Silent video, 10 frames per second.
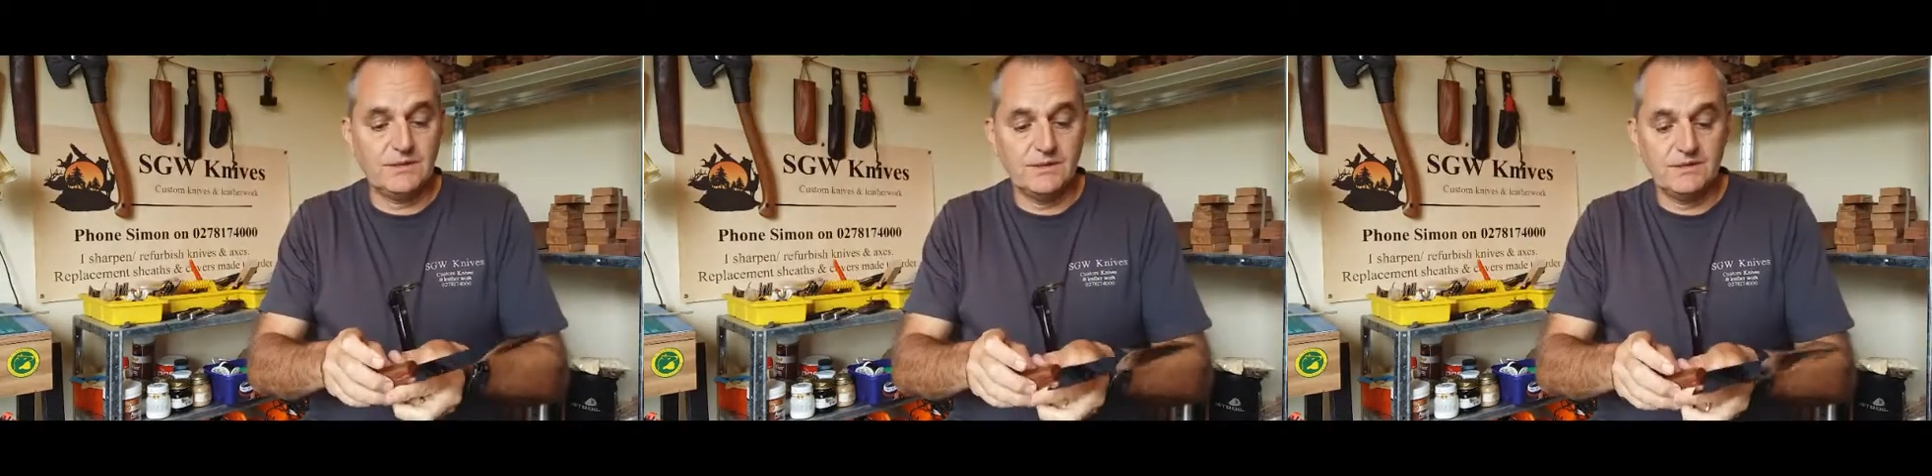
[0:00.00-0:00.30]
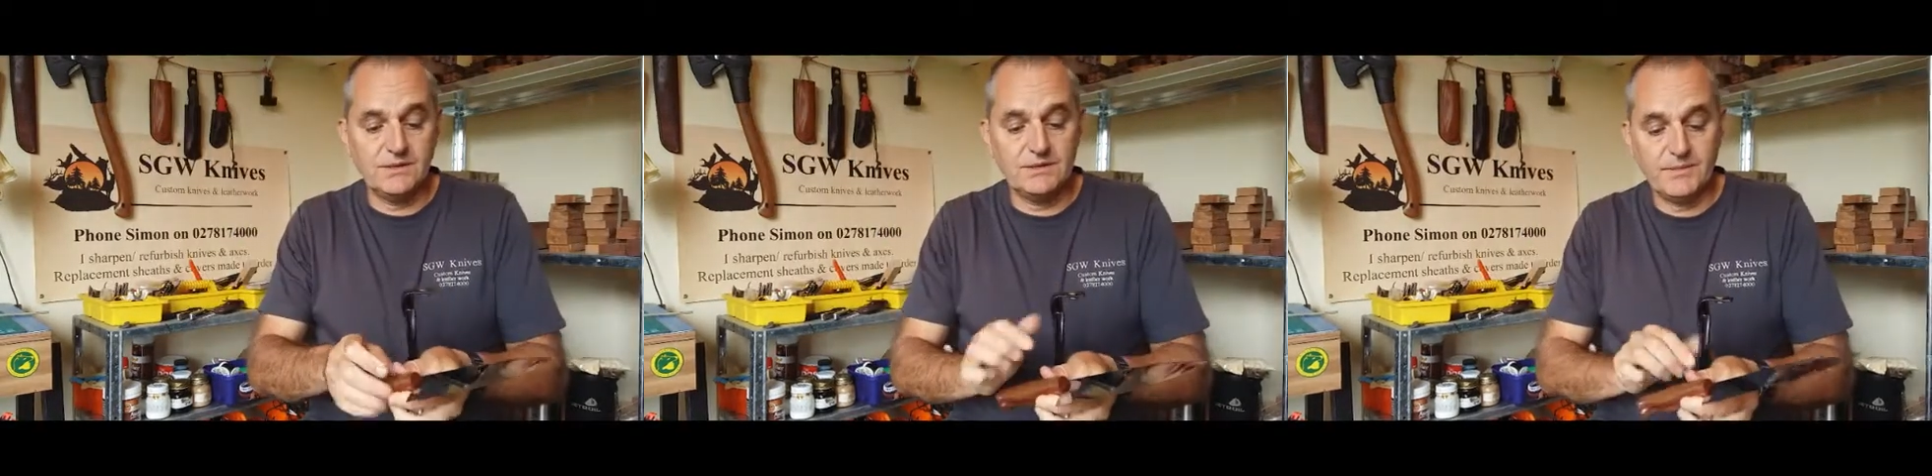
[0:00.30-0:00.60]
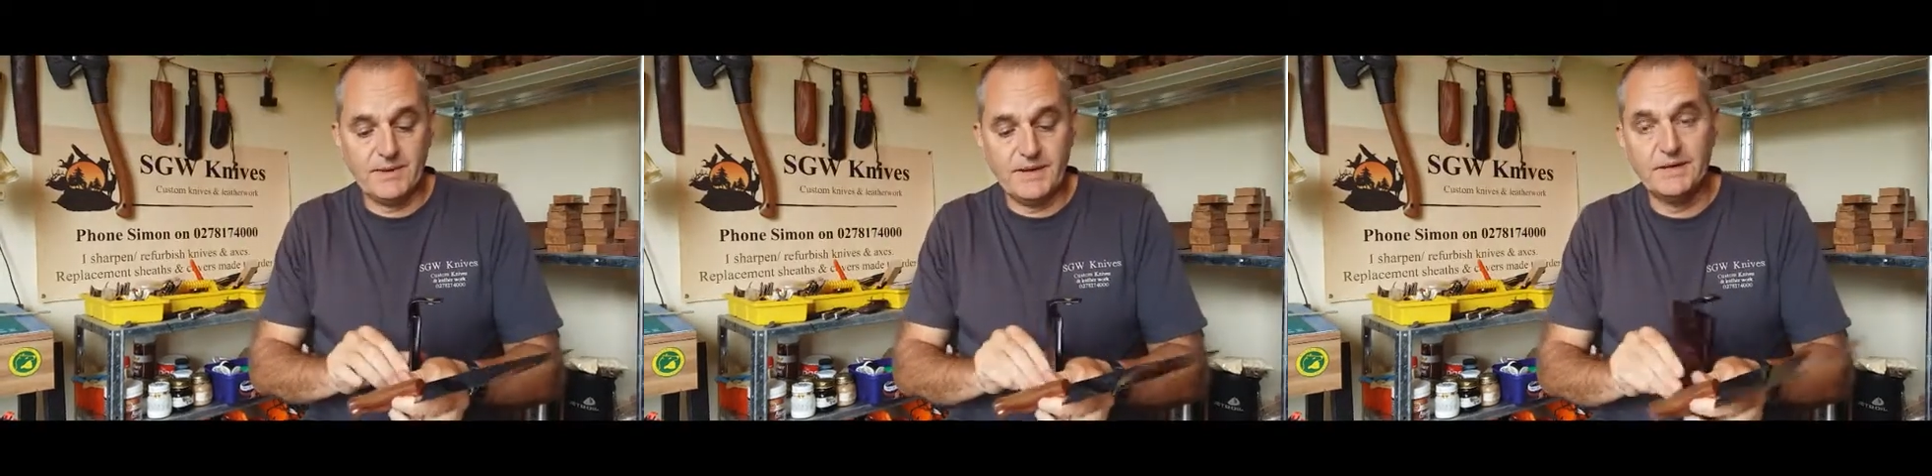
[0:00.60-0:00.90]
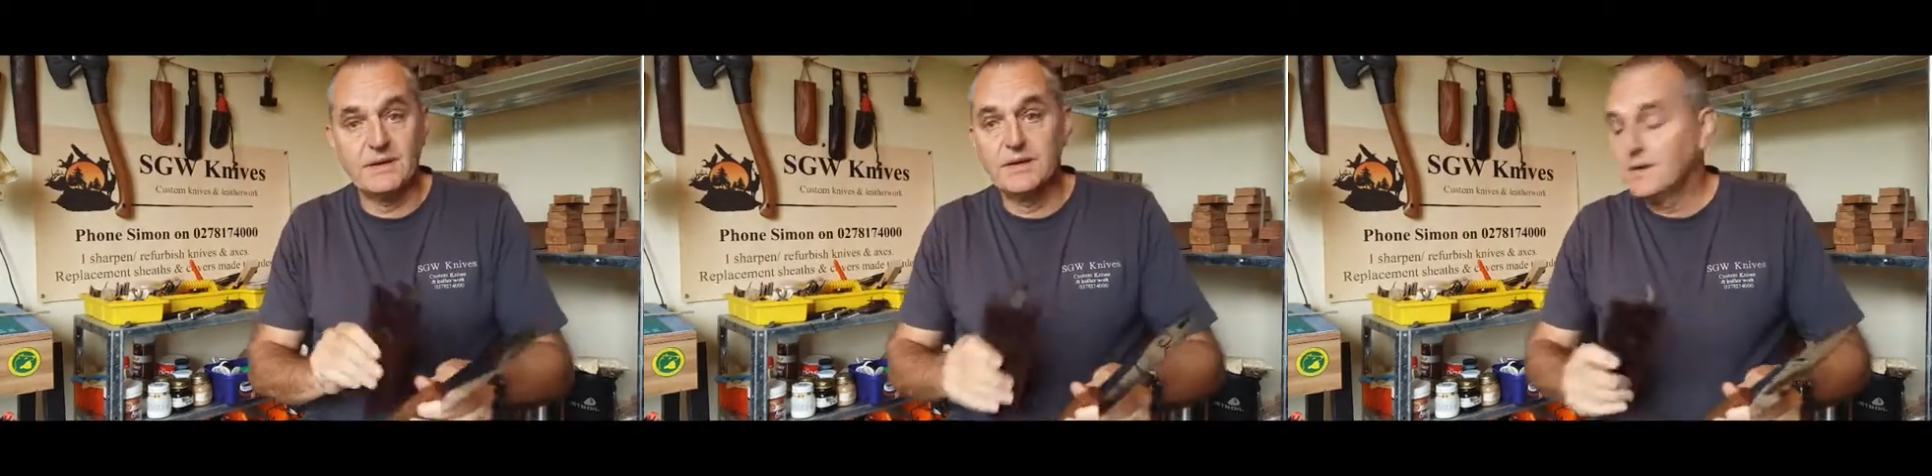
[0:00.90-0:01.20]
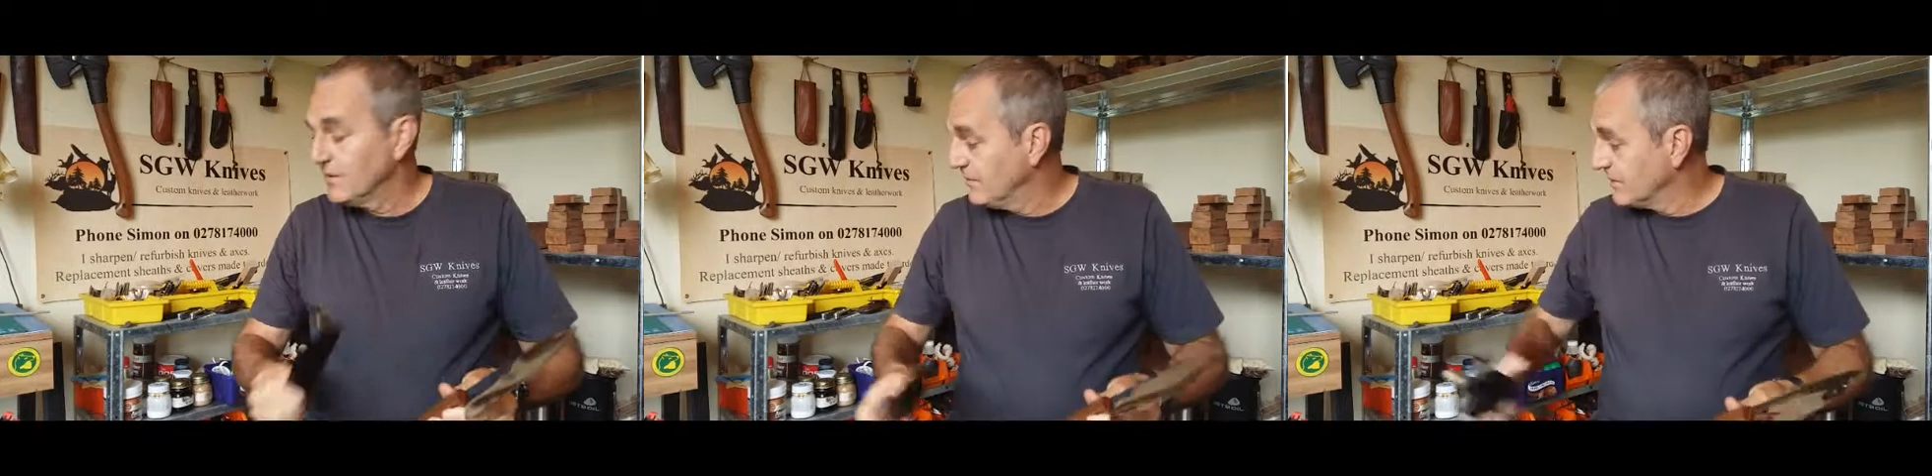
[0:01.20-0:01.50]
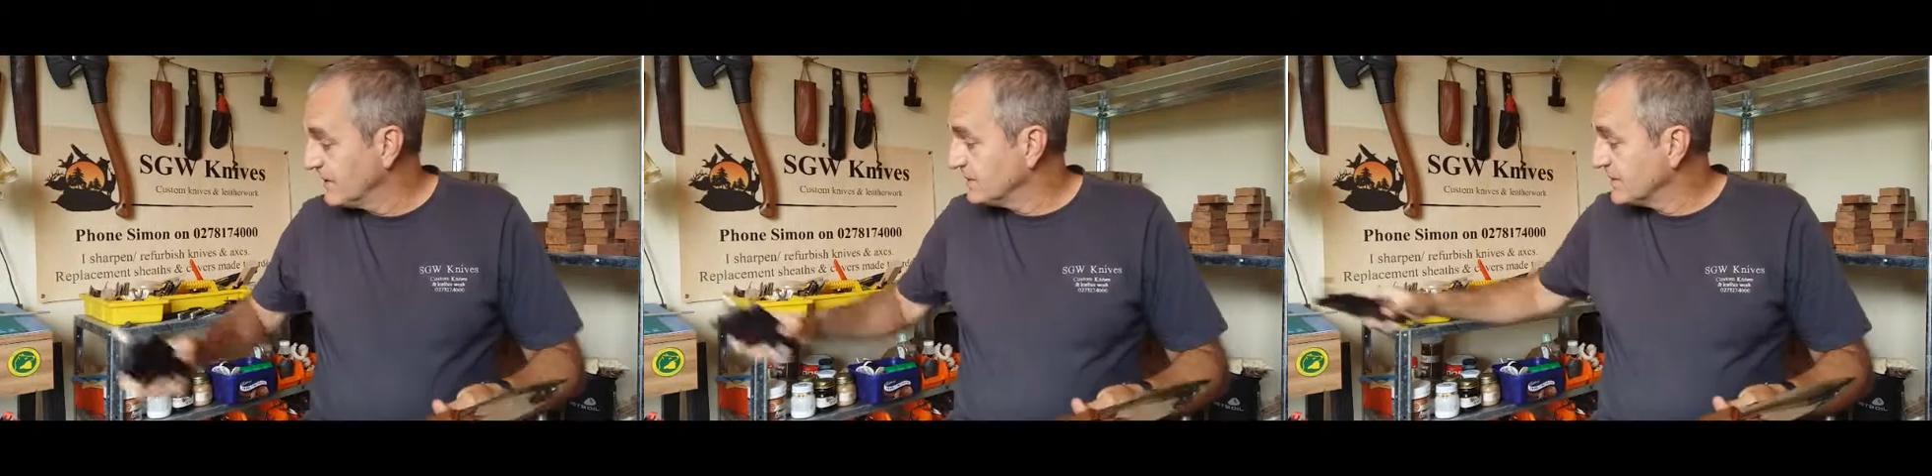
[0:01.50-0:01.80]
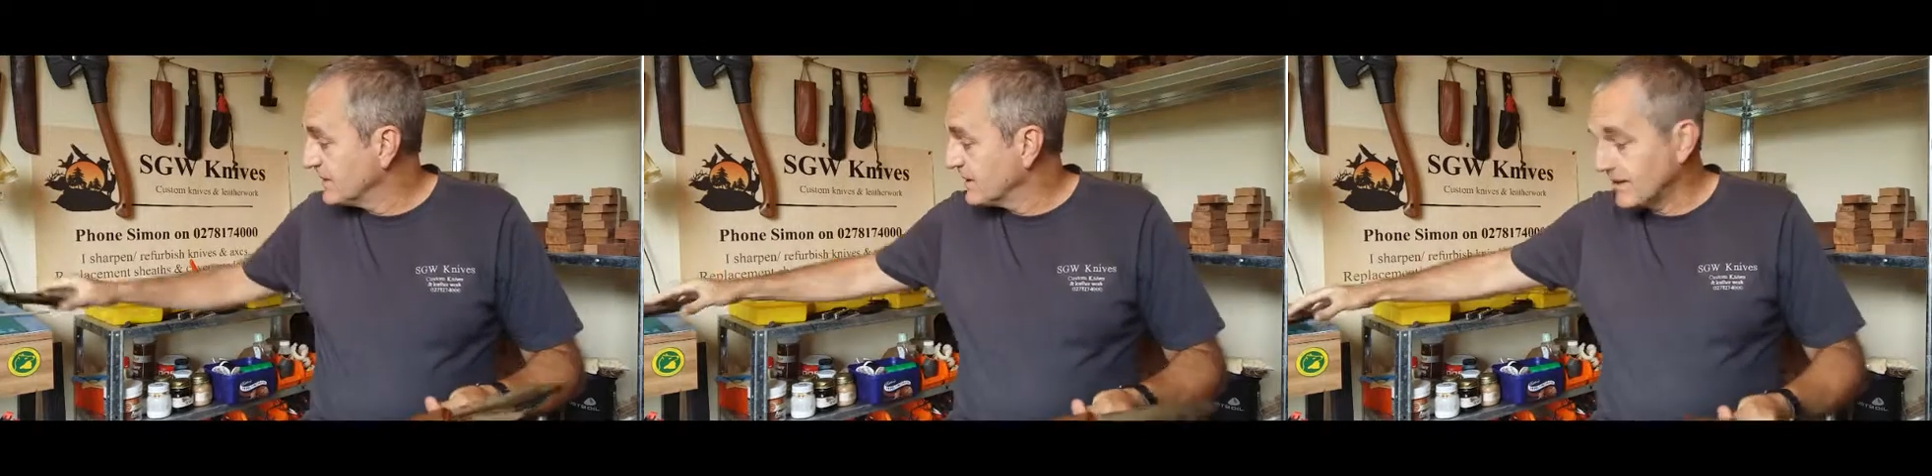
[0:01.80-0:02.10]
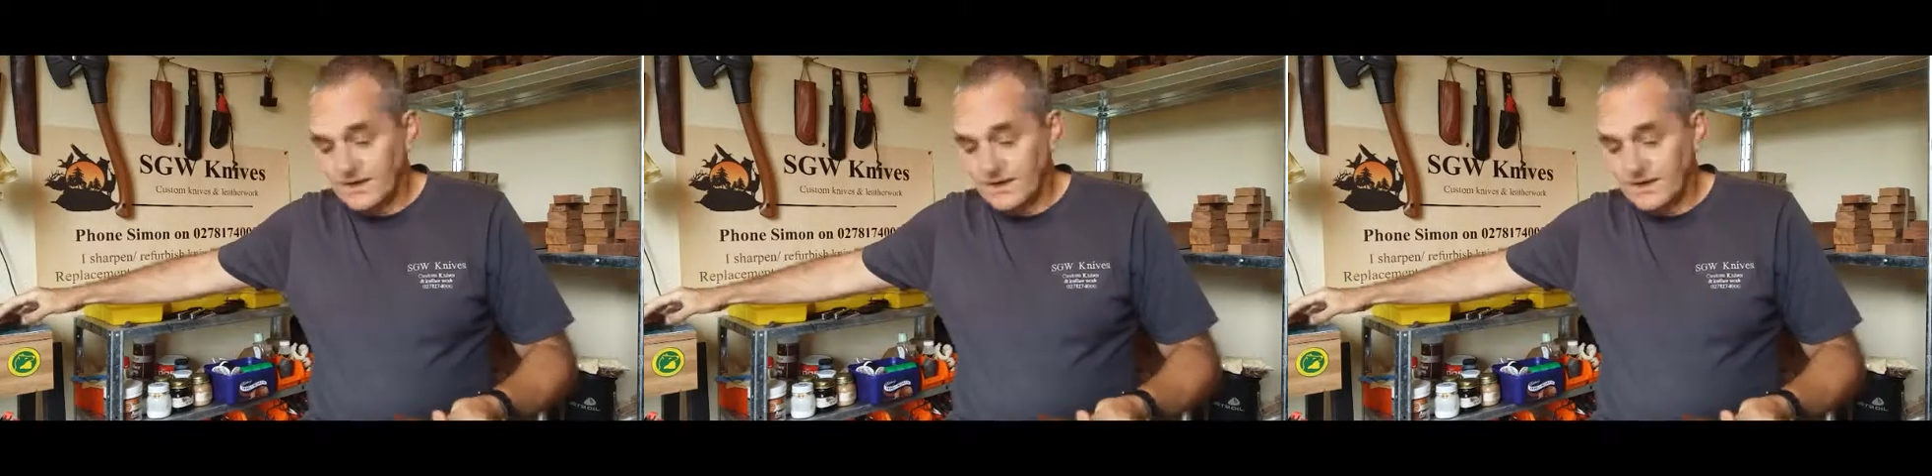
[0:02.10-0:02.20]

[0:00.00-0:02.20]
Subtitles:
The sheaths are made for each particular